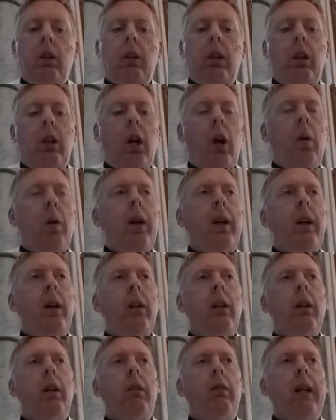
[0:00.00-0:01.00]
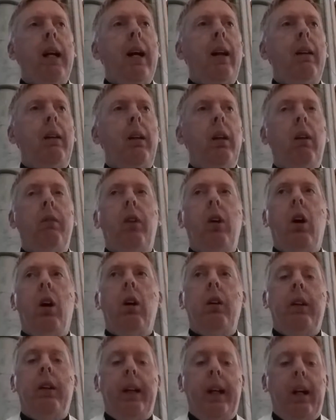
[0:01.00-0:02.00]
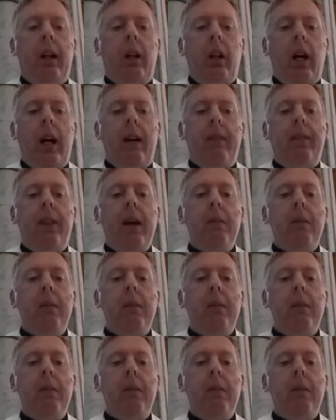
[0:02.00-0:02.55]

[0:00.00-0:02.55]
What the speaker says: to knowing the reality of God in our life.